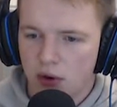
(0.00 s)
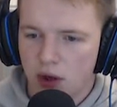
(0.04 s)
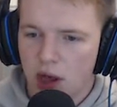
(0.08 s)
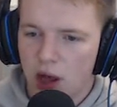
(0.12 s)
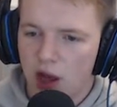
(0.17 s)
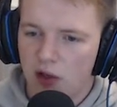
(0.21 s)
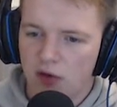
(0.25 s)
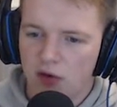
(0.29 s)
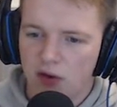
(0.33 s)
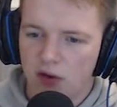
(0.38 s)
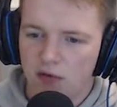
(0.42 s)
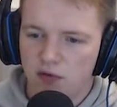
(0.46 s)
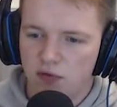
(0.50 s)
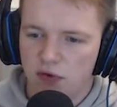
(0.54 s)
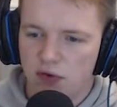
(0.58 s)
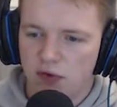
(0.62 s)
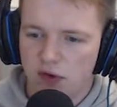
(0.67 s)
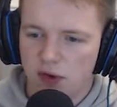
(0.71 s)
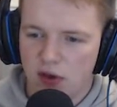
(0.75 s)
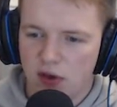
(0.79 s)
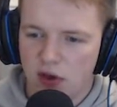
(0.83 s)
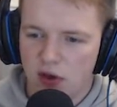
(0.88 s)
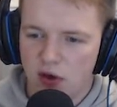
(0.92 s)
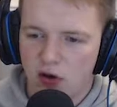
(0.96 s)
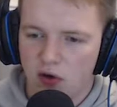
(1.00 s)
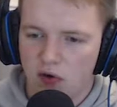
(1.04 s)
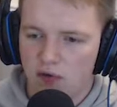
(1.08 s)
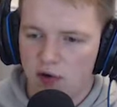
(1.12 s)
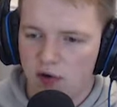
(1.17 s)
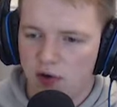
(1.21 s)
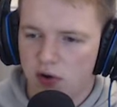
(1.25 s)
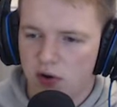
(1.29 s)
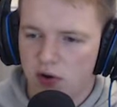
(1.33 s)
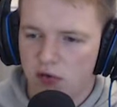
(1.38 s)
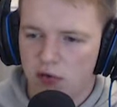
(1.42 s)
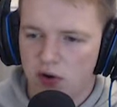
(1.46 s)
I turned VSync off. I
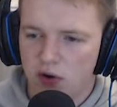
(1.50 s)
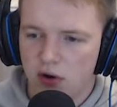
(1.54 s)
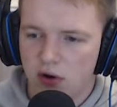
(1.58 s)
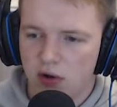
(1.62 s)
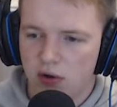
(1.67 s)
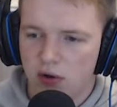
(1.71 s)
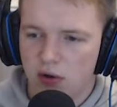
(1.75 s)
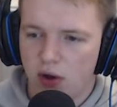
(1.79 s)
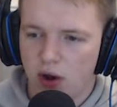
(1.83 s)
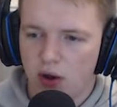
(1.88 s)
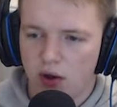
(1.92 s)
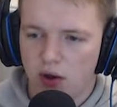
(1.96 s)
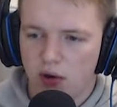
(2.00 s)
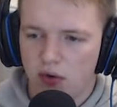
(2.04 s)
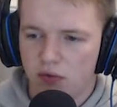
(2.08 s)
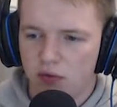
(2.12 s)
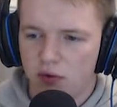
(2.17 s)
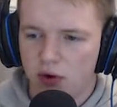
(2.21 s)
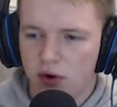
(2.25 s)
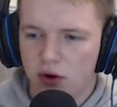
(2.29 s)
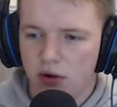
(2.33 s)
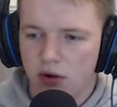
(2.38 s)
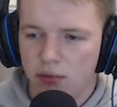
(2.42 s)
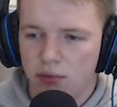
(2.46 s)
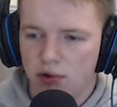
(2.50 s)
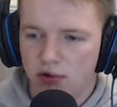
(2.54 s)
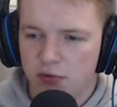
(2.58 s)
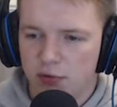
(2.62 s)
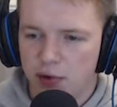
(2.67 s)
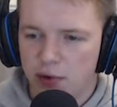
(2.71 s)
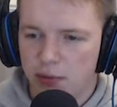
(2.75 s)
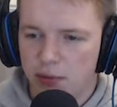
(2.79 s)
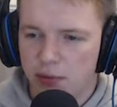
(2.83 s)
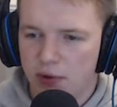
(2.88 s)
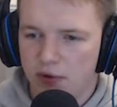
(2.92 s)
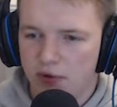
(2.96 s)
don't really know. I don't really know much
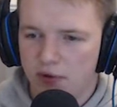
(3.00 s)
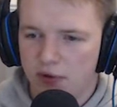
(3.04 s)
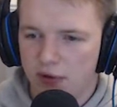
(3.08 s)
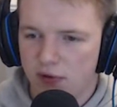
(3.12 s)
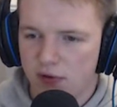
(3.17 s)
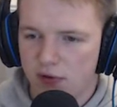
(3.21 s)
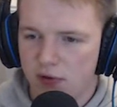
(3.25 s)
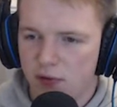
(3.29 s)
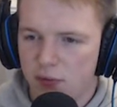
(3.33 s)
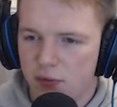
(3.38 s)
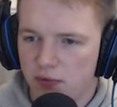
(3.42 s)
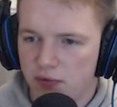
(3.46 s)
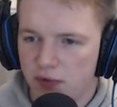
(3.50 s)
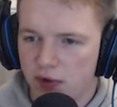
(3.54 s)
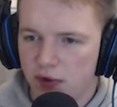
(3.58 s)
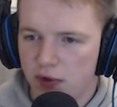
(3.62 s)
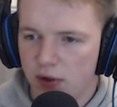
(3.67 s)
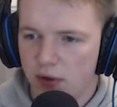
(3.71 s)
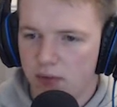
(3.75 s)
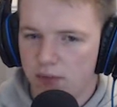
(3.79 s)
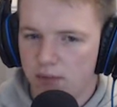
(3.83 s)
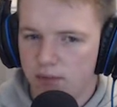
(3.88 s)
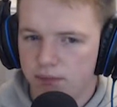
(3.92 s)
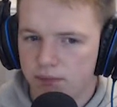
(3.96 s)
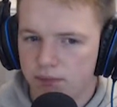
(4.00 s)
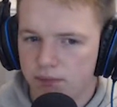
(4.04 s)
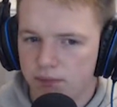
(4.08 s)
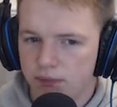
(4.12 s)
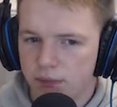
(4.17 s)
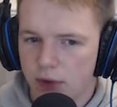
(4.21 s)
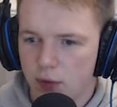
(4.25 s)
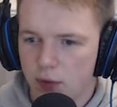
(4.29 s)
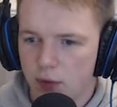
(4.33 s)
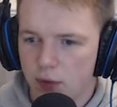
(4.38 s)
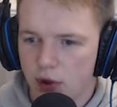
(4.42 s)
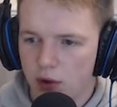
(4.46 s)
about PCs to be fair.
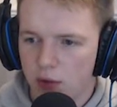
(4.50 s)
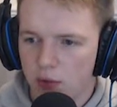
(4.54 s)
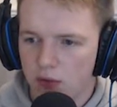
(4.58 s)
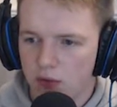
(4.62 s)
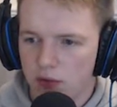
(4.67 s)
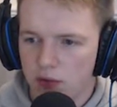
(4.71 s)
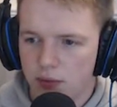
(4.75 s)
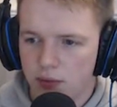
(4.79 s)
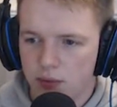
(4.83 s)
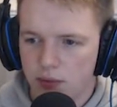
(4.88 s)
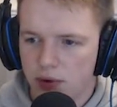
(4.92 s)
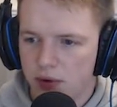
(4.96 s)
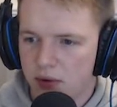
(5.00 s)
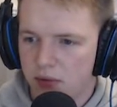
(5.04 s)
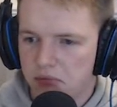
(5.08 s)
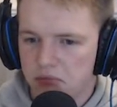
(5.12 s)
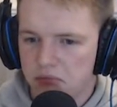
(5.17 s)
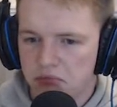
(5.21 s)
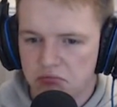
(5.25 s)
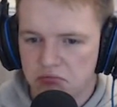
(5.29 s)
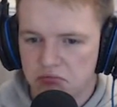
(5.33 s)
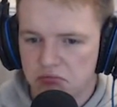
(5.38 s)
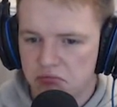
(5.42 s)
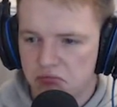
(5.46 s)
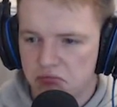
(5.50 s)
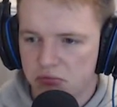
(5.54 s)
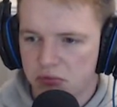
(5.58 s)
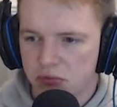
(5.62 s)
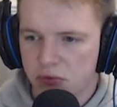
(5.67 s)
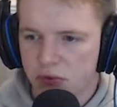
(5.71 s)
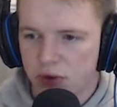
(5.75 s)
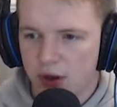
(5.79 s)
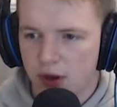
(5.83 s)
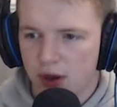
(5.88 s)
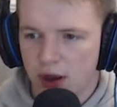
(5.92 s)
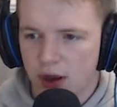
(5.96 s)
I work with them, but
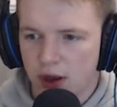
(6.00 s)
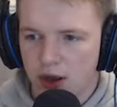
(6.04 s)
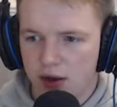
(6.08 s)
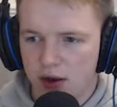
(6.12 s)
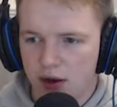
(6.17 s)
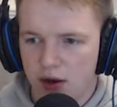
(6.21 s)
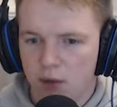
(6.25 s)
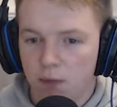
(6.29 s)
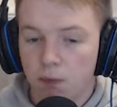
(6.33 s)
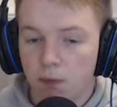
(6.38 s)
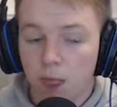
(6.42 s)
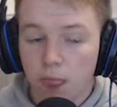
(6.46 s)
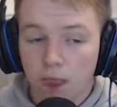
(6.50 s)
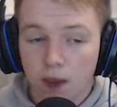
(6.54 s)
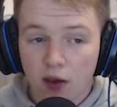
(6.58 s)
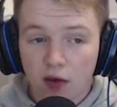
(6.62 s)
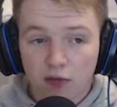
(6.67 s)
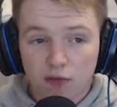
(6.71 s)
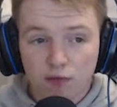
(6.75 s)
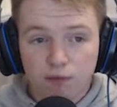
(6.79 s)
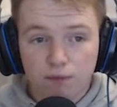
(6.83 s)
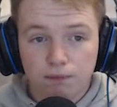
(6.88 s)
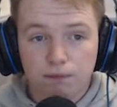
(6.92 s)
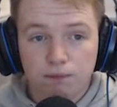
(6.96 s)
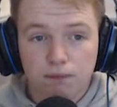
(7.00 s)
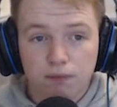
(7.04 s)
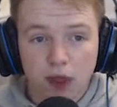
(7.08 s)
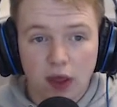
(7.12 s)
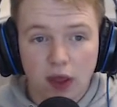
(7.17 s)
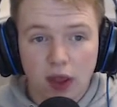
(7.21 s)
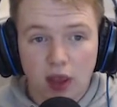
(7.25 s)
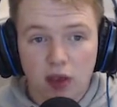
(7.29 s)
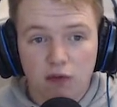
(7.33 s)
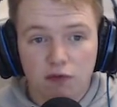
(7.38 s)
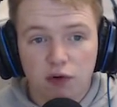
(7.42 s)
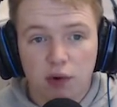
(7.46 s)
I don't know.
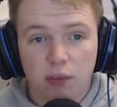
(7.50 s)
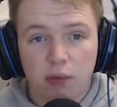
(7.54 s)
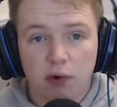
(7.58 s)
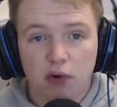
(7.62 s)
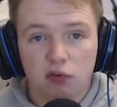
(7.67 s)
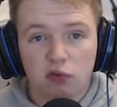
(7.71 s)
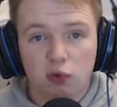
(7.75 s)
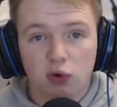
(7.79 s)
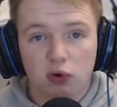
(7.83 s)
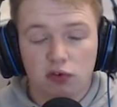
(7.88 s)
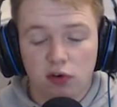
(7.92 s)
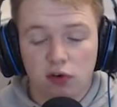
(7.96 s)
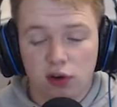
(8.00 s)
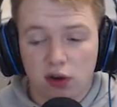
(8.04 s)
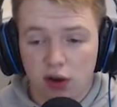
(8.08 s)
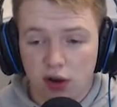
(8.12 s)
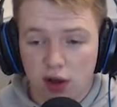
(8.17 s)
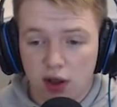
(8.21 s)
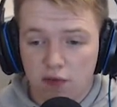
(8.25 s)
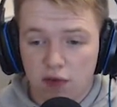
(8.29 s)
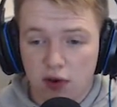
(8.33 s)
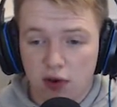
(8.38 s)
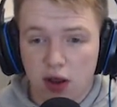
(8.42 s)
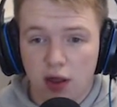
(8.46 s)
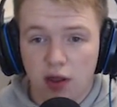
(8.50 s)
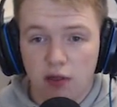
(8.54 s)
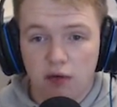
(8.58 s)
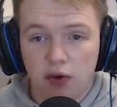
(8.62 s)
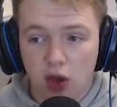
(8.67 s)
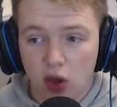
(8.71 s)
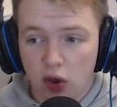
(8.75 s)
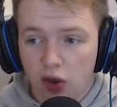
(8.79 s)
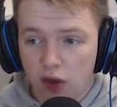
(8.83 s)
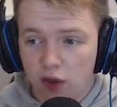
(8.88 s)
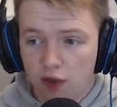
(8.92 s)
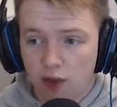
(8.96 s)
Thank you very much for watching. If you like the
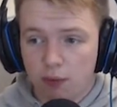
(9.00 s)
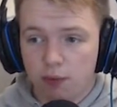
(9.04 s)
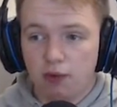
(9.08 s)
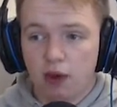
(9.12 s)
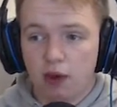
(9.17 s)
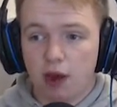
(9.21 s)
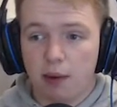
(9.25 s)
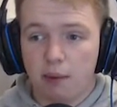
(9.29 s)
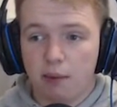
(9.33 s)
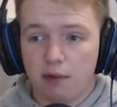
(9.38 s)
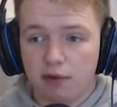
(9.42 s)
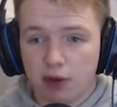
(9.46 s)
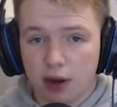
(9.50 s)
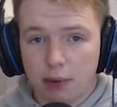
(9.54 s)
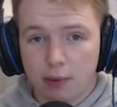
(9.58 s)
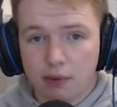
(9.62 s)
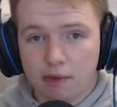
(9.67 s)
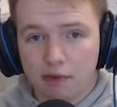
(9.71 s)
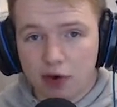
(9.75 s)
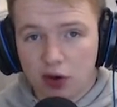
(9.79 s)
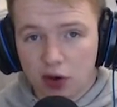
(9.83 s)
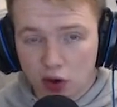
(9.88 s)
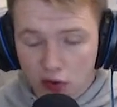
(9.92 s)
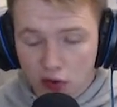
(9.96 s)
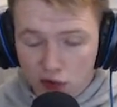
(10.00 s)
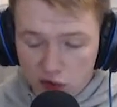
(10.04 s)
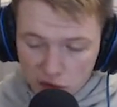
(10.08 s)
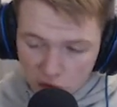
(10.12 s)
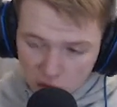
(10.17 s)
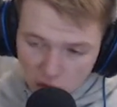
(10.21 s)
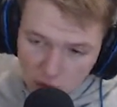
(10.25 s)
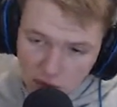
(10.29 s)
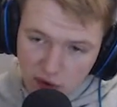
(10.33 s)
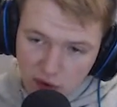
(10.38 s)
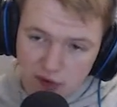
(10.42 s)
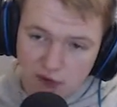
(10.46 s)
video, hit thumbs up. If you like my videos,
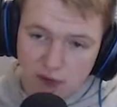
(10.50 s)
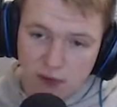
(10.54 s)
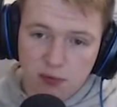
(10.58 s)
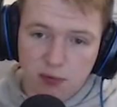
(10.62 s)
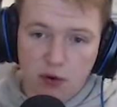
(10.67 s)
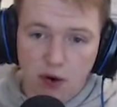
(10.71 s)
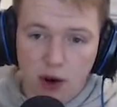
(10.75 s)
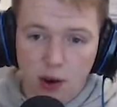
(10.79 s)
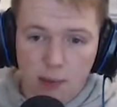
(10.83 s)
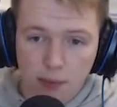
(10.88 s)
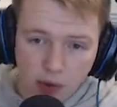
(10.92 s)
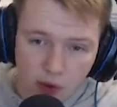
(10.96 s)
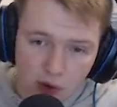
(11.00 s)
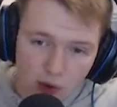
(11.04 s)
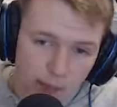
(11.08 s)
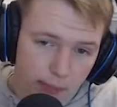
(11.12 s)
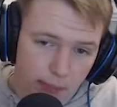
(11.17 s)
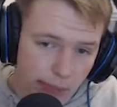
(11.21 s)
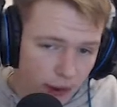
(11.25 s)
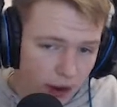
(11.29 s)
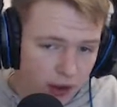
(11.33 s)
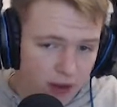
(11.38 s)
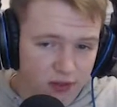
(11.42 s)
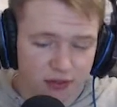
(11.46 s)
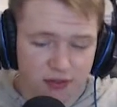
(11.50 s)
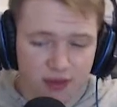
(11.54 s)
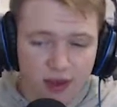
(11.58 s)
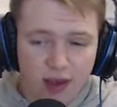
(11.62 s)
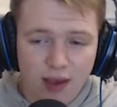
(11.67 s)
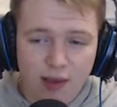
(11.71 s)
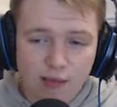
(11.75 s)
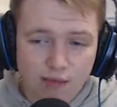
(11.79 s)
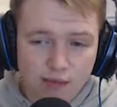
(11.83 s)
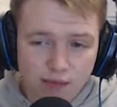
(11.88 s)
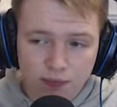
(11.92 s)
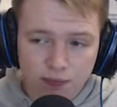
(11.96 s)
go and hit subscribe. Go and buy this
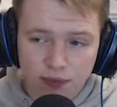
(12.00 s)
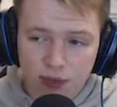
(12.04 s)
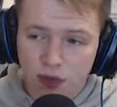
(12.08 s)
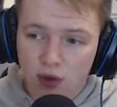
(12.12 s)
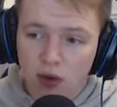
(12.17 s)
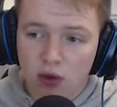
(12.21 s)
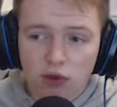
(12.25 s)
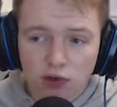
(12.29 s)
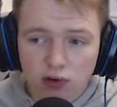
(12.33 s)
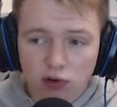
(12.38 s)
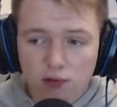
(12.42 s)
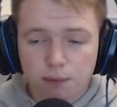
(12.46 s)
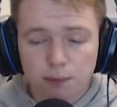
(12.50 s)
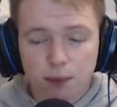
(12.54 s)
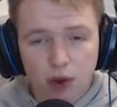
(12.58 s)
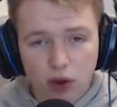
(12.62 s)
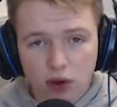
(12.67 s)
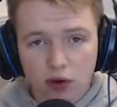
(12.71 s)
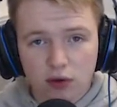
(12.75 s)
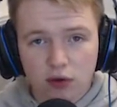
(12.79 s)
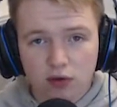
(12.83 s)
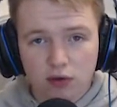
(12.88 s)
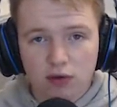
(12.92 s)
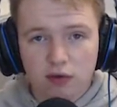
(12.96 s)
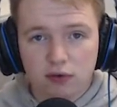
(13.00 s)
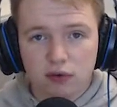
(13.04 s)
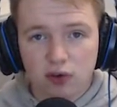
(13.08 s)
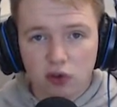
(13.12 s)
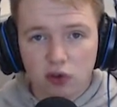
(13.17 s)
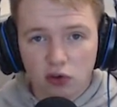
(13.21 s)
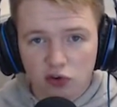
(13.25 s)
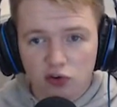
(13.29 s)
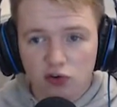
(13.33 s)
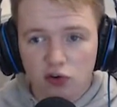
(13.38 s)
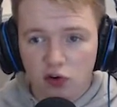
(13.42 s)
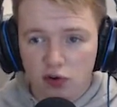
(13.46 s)
game just because
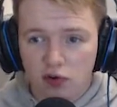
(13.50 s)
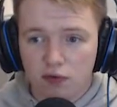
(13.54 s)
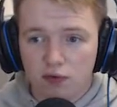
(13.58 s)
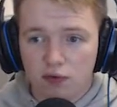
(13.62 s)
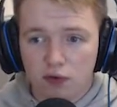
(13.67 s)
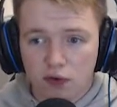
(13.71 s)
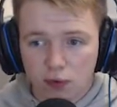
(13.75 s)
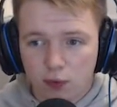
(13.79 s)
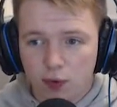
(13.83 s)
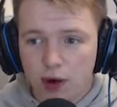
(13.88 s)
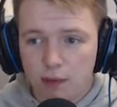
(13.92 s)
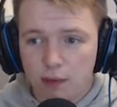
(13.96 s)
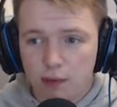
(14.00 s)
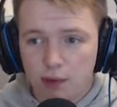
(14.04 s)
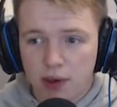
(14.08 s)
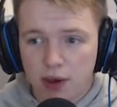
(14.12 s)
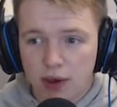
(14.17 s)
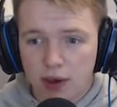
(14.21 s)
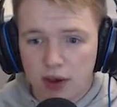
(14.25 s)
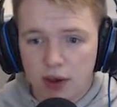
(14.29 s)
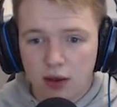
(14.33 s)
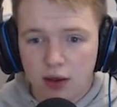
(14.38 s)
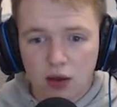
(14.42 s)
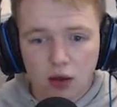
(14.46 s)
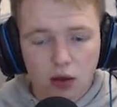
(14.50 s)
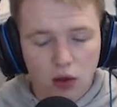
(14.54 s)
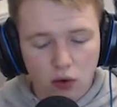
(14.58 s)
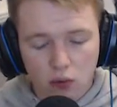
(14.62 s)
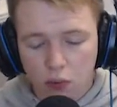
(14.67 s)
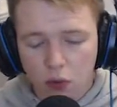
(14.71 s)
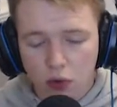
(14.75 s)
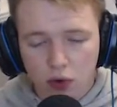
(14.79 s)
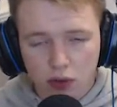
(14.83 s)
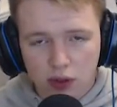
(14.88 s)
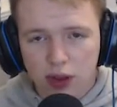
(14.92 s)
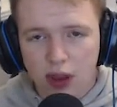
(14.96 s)
you should. For 20p,
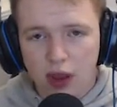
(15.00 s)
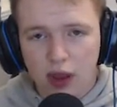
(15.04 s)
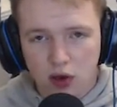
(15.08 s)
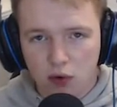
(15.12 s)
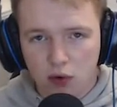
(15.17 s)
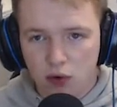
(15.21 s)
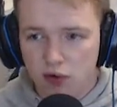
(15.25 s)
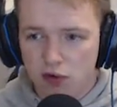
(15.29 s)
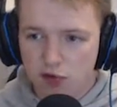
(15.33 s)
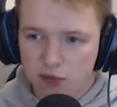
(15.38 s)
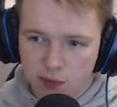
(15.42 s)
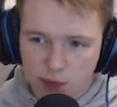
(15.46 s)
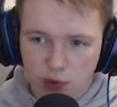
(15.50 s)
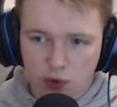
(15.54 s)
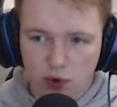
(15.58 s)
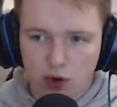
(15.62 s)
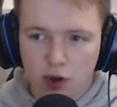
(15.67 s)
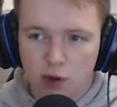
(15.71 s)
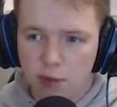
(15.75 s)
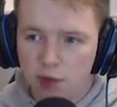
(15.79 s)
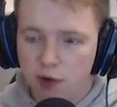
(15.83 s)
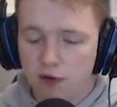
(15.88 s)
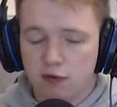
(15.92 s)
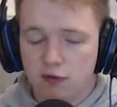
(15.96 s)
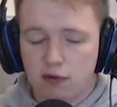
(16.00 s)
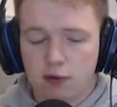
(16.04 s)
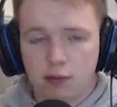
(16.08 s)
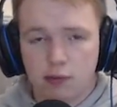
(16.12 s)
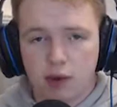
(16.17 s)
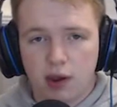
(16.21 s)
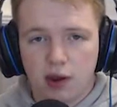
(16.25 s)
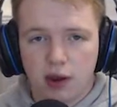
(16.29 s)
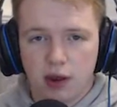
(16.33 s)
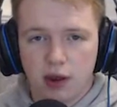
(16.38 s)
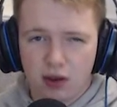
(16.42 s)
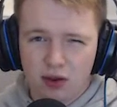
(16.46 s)
what the hell? It's supporting the person that
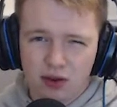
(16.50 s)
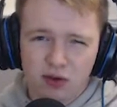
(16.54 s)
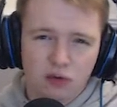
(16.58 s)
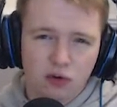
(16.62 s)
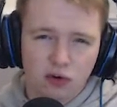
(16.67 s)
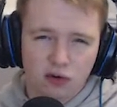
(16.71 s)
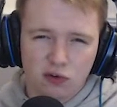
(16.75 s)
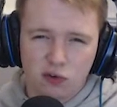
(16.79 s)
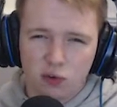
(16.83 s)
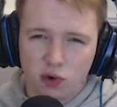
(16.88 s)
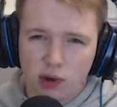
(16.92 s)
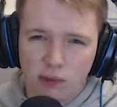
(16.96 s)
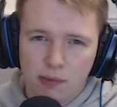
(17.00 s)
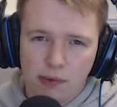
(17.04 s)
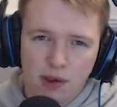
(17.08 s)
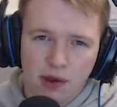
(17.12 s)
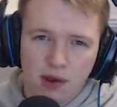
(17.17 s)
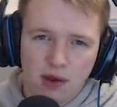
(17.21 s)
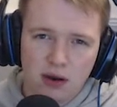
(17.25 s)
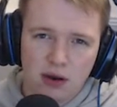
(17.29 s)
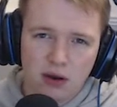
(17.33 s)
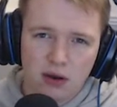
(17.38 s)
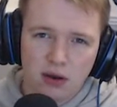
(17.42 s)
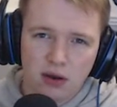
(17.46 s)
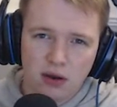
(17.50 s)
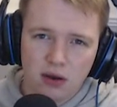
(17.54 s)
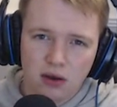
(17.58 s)
made it, and you've got 20p in you.